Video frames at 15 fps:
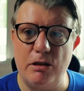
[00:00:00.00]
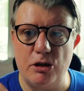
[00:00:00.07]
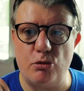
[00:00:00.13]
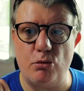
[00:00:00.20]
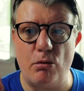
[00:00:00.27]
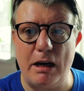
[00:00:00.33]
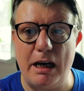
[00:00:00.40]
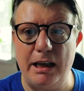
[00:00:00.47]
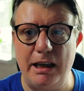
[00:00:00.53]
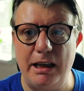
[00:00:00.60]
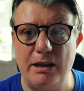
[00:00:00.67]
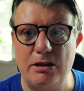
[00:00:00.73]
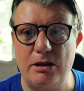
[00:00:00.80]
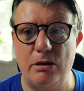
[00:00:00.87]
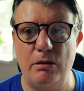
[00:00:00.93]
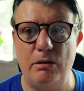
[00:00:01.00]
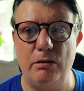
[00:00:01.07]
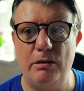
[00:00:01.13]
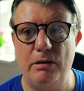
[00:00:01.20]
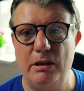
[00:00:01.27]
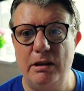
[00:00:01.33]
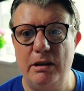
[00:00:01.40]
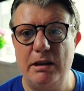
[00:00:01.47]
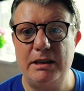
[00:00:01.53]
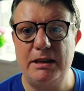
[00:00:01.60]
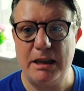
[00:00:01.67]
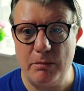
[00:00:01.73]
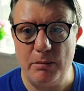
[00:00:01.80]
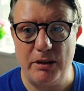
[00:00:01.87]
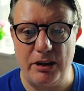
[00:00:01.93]
He's writing to
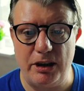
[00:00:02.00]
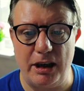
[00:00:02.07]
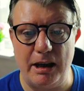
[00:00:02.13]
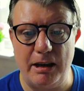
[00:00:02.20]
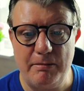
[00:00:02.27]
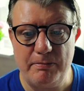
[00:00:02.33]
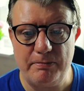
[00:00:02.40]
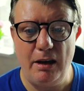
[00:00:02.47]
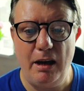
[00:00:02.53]
Timothy,